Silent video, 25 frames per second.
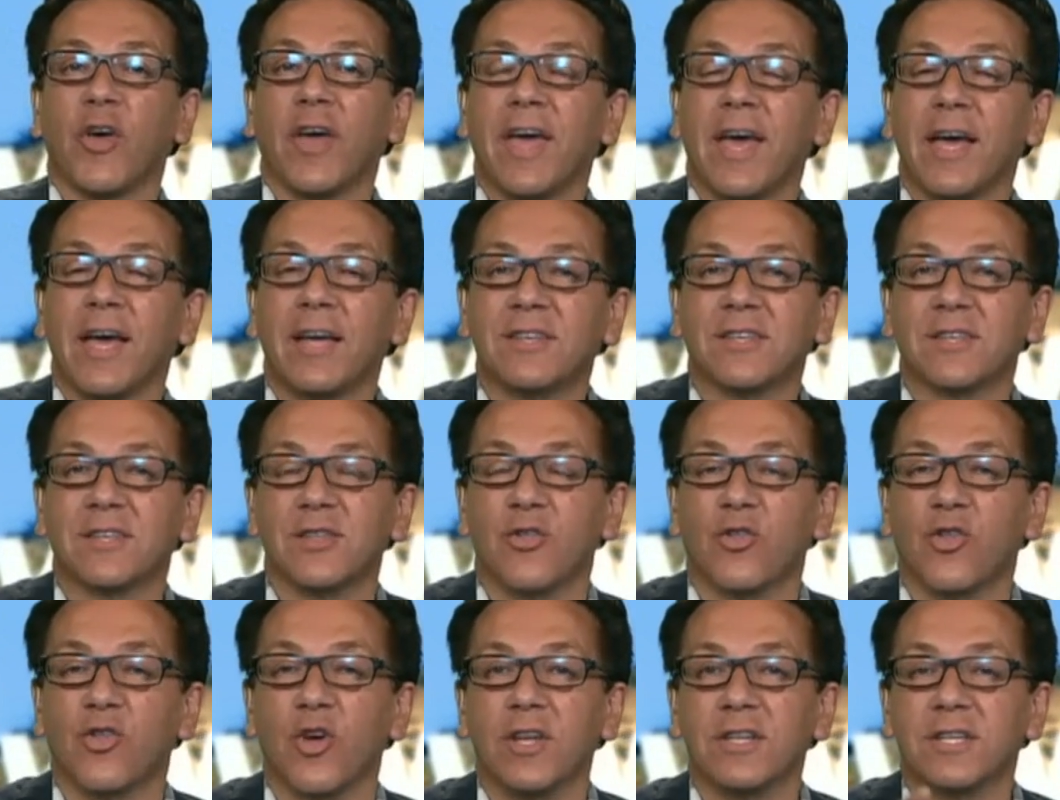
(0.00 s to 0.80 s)
thing is
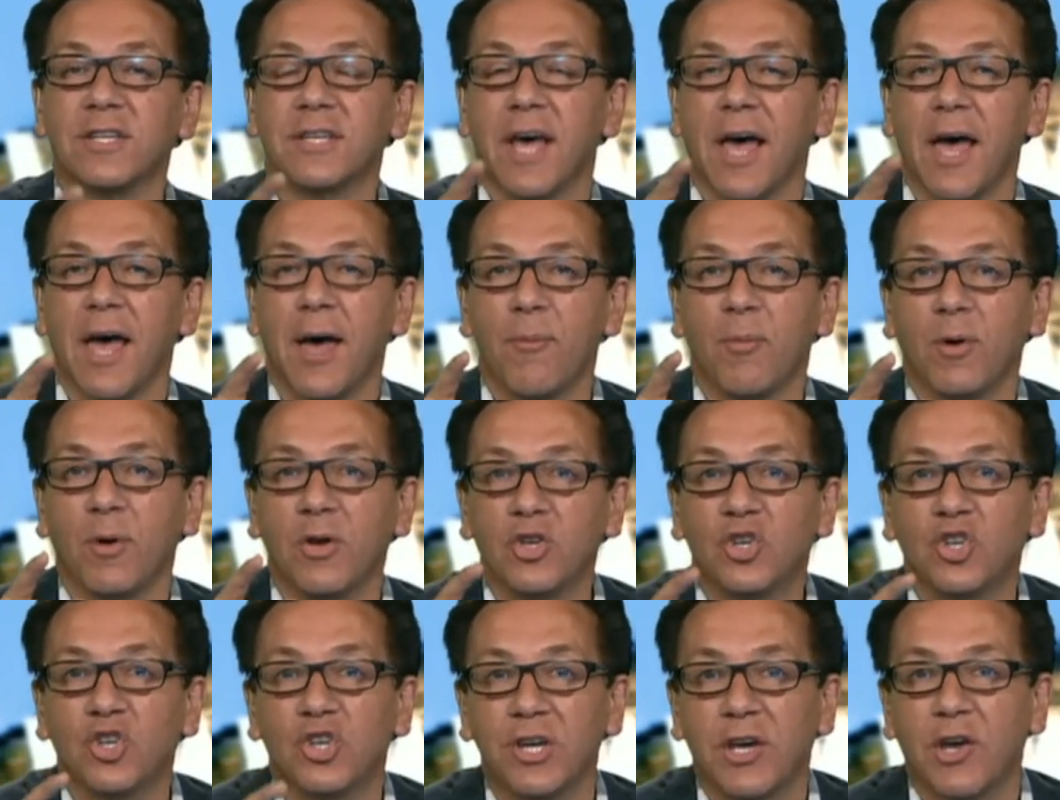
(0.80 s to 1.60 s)
that um,
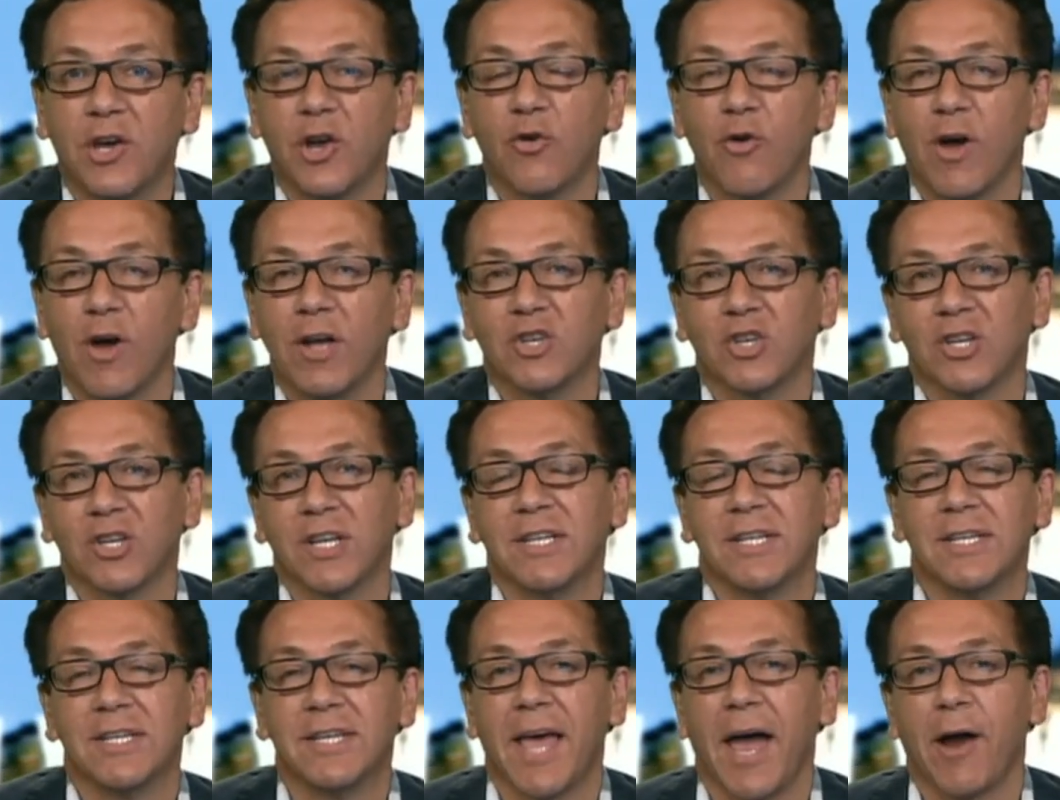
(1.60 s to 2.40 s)
she
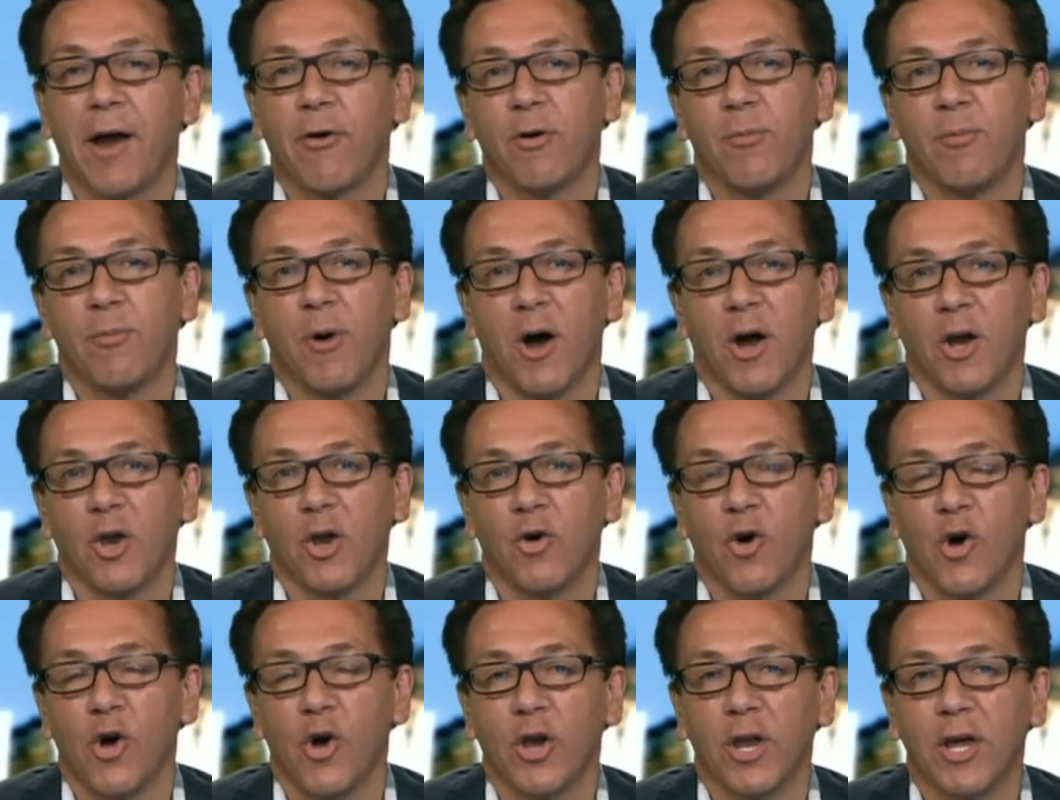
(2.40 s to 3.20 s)
congratulated Gary
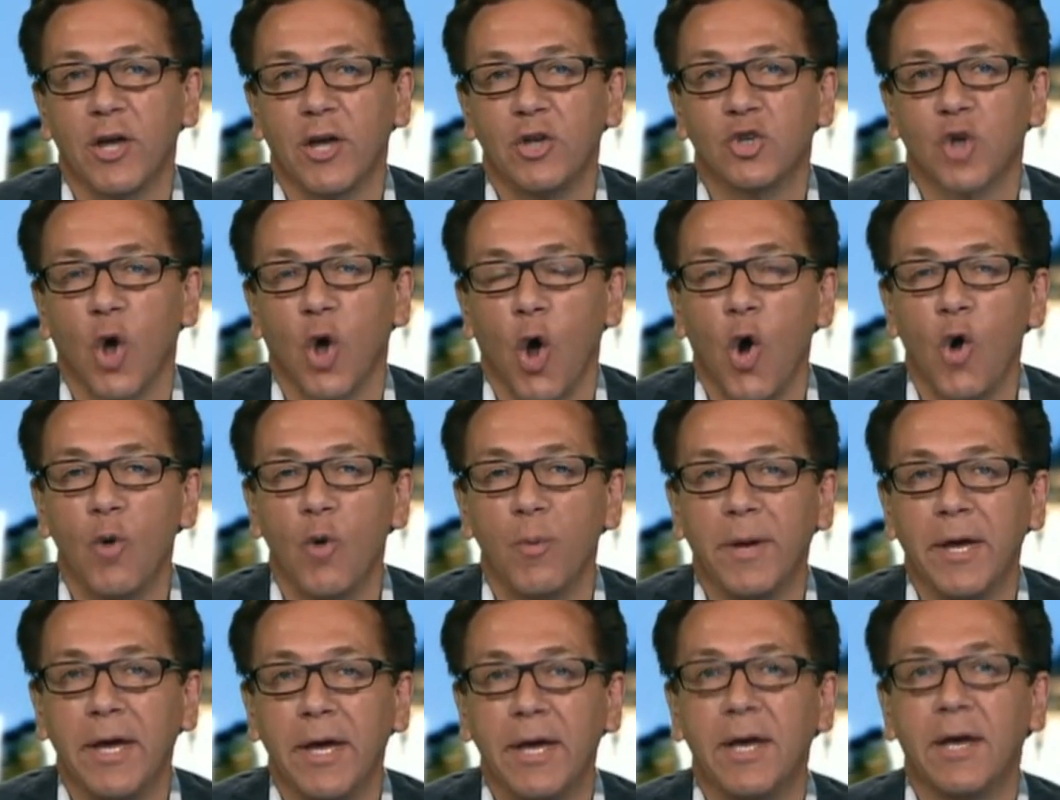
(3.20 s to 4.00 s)
Barlow on his
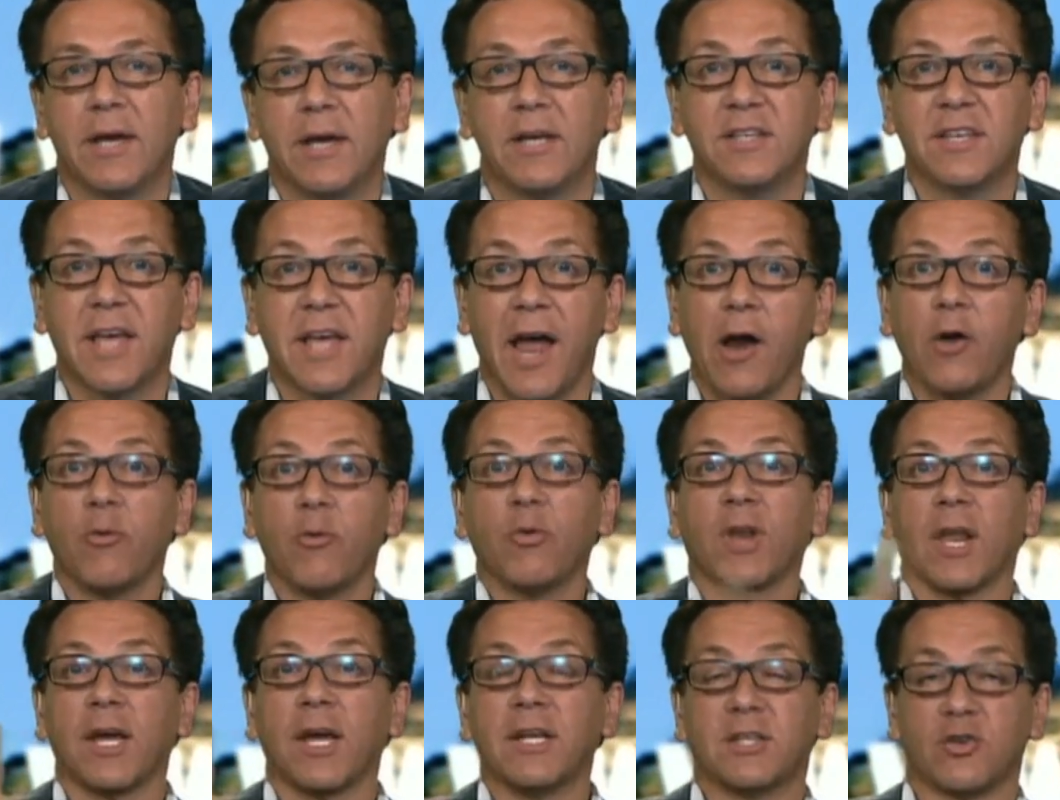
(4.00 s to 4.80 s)
OBE, because Gary
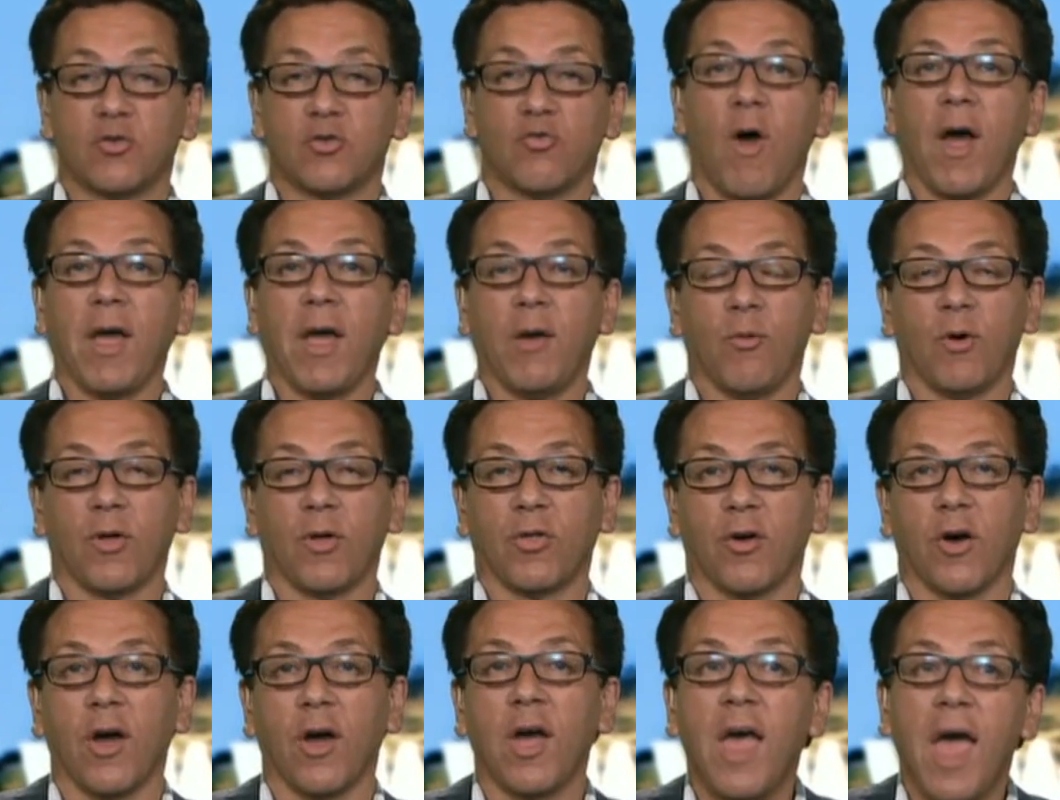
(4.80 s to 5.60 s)
would like to write
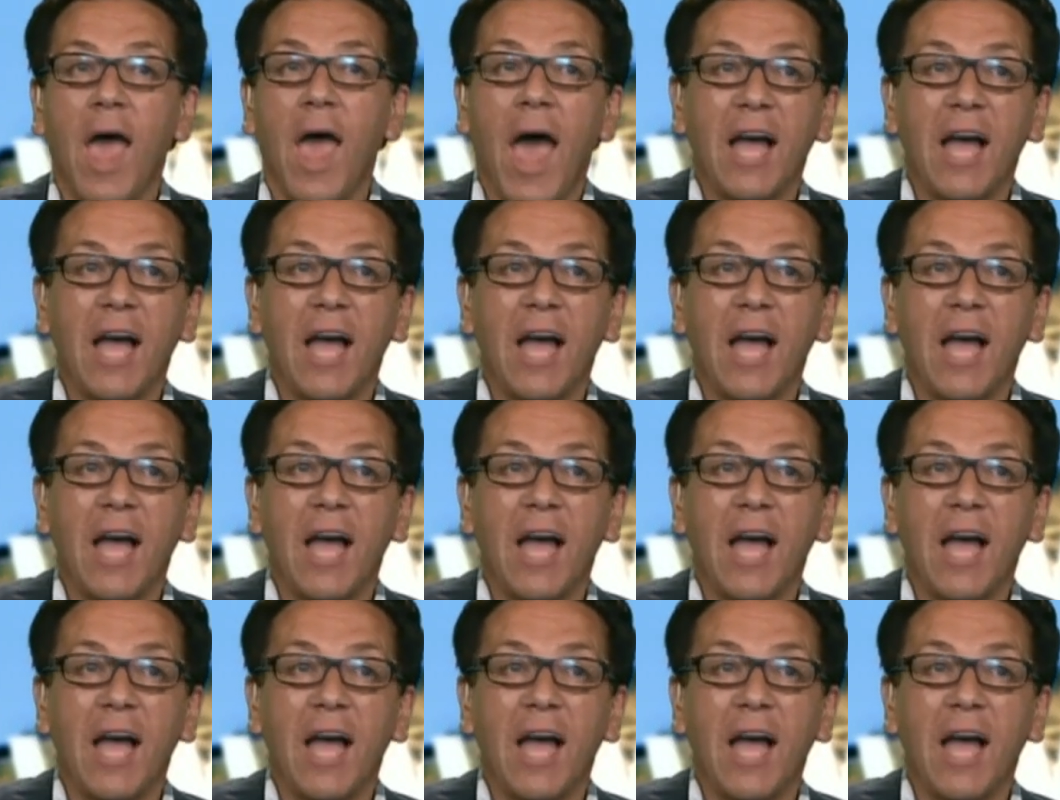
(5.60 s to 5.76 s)
with her.